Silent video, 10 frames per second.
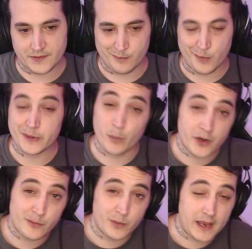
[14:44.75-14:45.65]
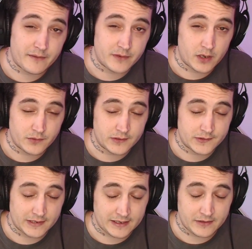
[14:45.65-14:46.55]
and probably wondering why I haven't
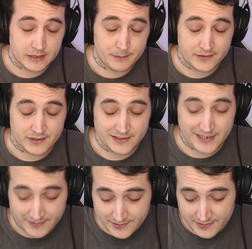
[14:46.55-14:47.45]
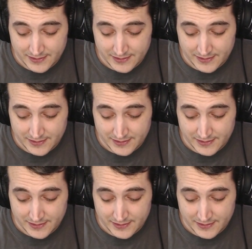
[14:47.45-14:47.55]
said anything about it yet.